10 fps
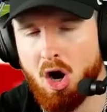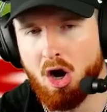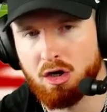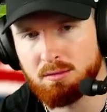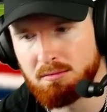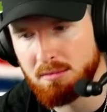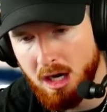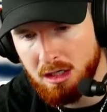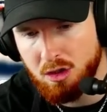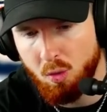Art
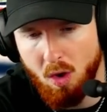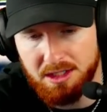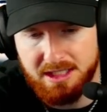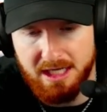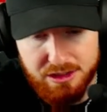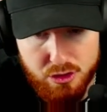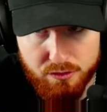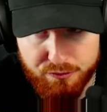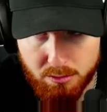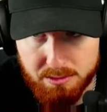Monk, what can you do
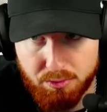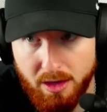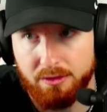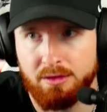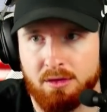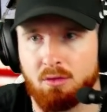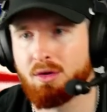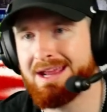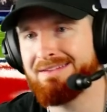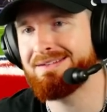for me, brother?
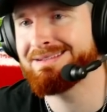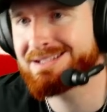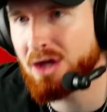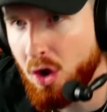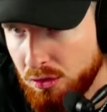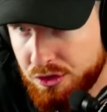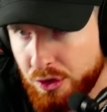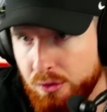Ravens oh two